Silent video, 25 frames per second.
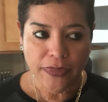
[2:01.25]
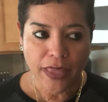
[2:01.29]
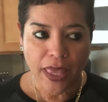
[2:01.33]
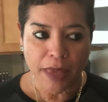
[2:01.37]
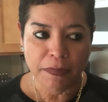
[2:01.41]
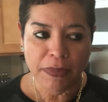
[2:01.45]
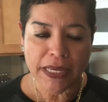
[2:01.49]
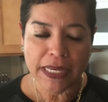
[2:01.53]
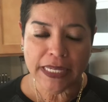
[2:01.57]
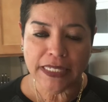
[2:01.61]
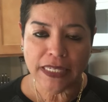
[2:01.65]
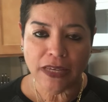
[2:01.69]

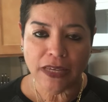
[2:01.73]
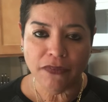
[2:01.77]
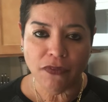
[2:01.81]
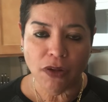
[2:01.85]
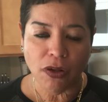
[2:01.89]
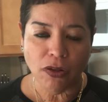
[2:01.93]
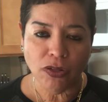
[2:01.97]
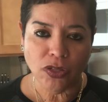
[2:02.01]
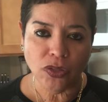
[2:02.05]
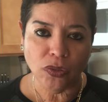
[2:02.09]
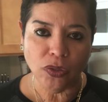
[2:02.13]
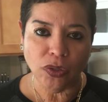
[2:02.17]
because I've
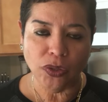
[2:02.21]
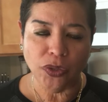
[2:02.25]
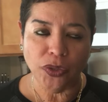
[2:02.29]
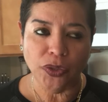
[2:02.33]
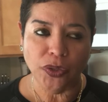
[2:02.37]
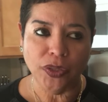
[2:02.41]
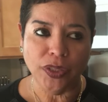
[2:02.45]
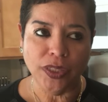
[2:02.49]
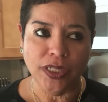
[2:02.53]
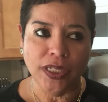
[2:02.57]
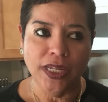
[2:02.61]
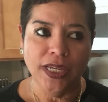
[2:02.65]
also
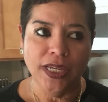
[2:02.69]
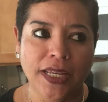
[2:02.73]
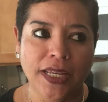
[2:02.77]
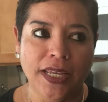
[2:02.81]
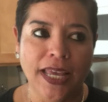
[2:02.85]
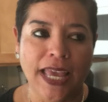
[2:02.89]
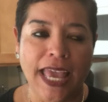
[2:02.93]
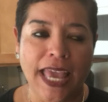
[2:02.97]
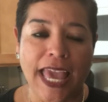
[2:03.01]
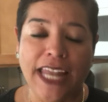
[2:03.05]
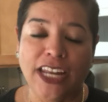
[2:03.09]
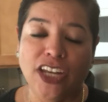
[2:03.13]
learned
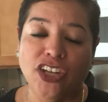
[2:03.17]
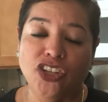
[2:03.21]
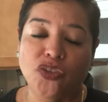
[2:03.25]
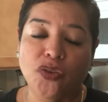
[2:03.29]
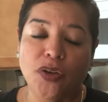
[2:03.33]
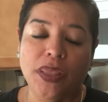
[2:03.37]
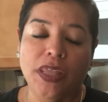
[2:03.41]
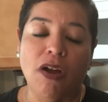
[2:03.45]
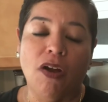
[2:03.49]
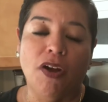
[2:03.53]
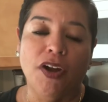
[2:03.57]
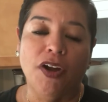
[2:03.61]
and
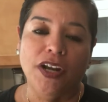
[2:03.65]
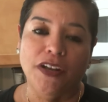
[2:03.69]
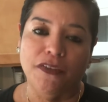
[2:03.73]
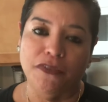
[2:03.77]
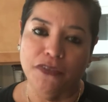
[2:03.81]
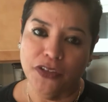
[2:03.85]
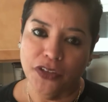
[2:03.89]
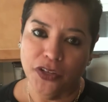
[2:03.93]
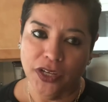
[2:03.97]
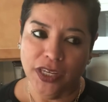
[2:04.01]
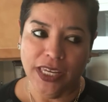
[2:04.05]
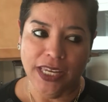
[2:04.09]
enjoyed the art of
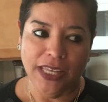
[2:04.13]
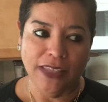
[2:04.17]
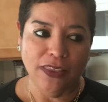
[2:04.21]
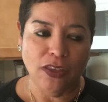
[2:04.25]
cooking,